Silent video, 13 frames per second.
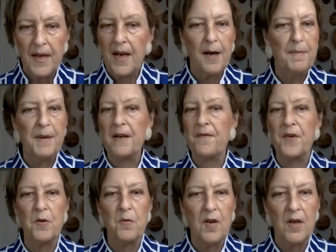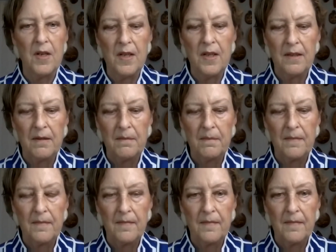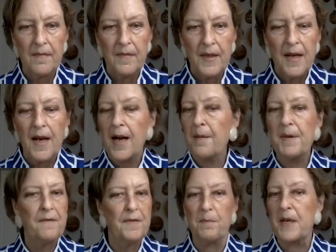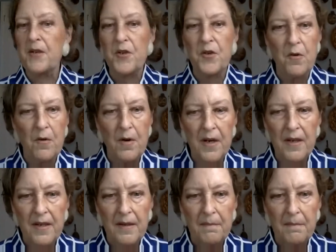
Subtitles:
I'm here for you all. I'm here for Peace Corps.